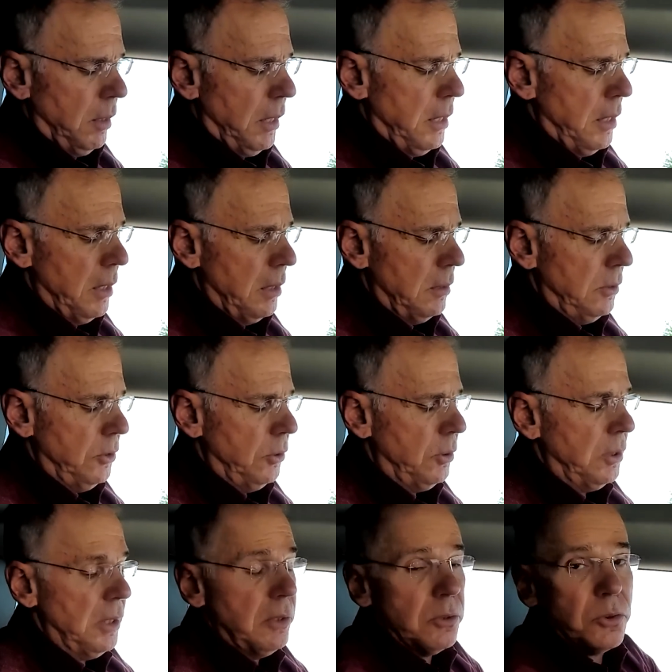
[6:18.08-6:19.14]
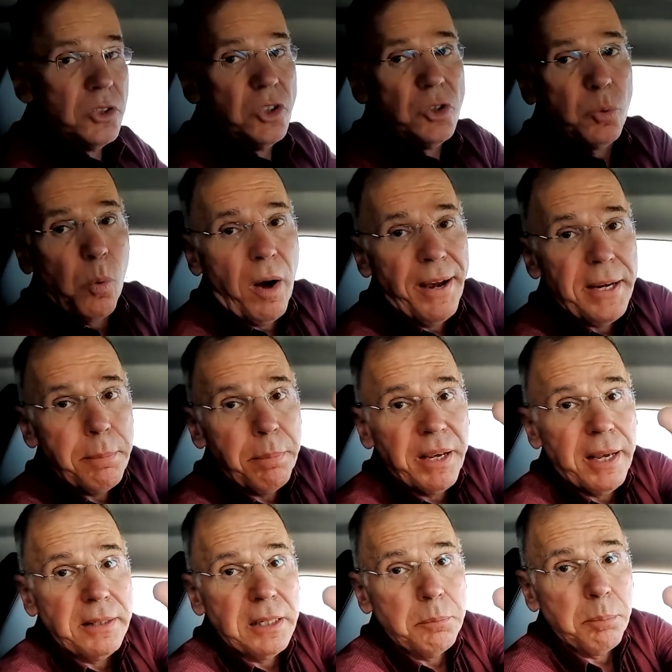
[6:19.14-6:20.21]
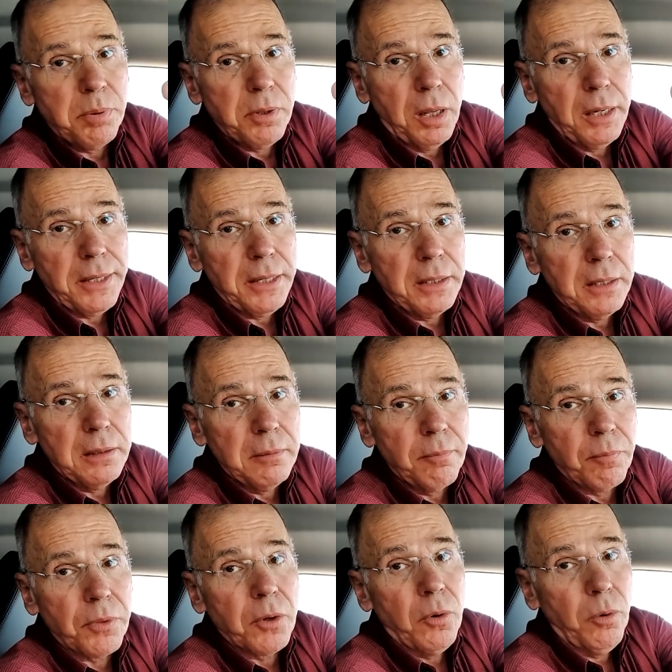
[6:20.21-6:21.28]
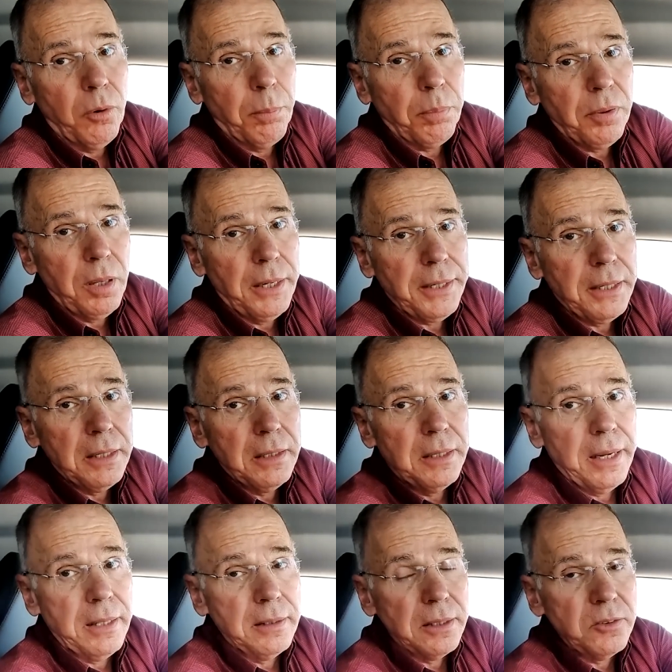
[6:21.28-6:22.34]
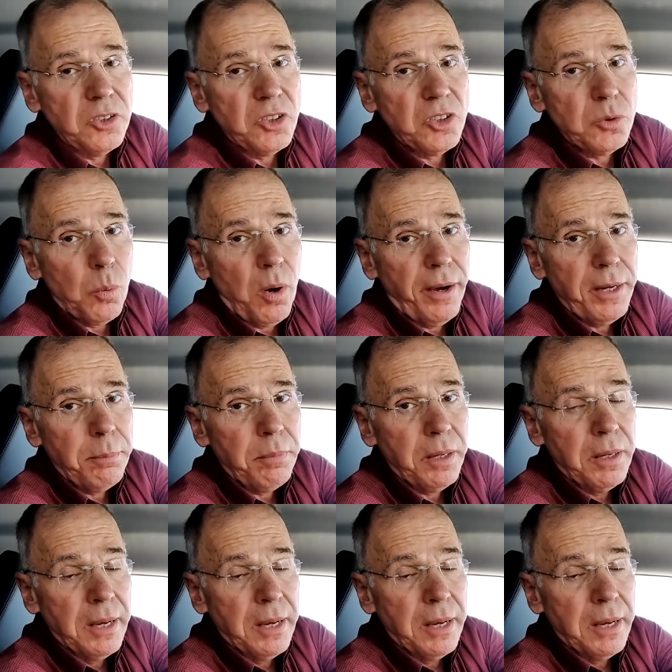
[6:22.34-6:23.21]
and you can either swipe and then plug in, or plug in and then swipe.